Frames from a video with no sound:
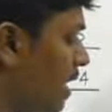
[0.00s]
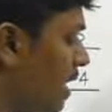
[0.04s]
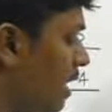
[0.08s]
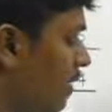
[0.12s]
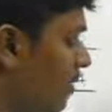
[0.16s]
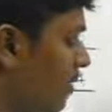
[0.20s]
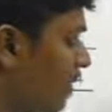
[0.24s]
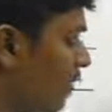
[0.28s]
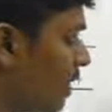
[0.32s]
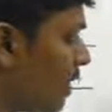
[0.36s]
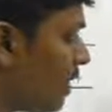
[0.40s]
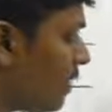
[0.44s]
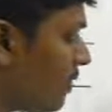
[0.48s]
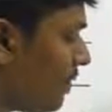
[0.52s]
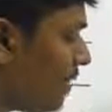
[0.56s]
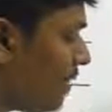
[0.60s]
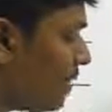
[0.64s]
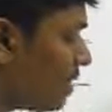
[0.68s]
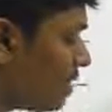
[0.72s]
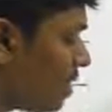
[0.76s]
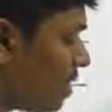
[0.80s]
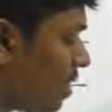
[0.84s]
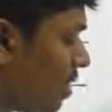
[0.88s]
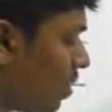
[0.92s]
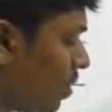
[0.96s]
If I
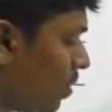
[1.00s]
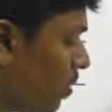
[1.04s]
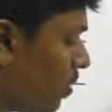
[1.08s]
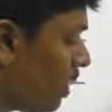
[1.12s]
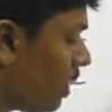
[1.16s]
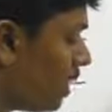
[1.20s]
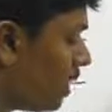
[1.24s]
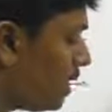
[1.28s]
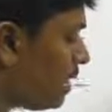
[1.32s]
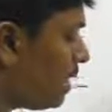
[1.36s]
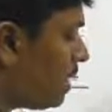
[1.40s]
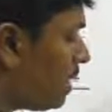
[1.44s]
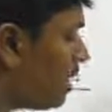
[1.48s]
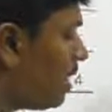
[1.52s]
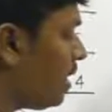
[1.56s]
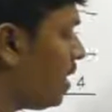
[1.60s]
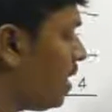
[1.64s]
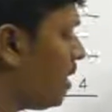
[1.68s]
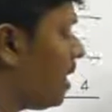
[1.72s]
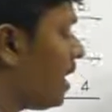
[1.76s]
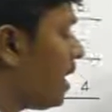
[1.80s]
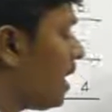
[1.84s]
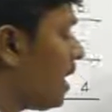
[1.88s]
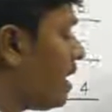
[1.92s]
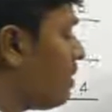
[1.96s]
fix Rohit here
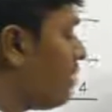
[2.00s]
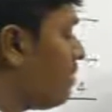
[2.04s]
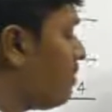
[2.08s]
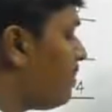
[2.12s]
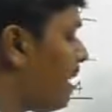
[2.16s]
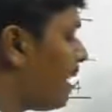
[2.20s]
and